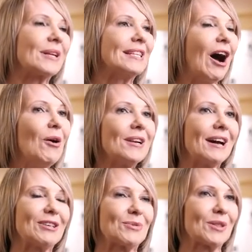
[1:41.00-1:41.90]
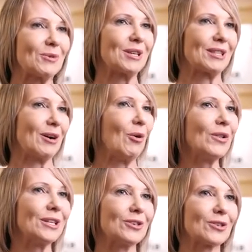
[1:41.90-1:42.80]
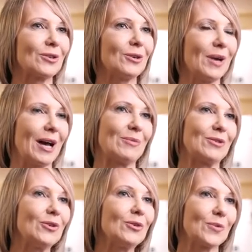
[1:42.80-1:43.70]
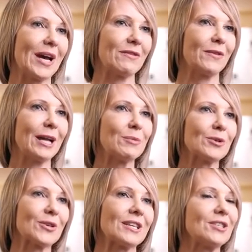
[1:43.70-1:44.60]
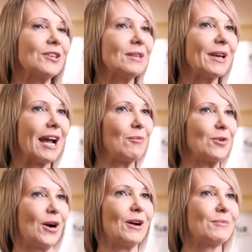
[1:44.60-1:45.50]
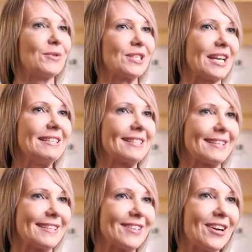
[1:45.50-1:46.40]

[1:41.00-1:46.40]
But nowadays, with all the digital tools we have available to us, you can become your own presenter.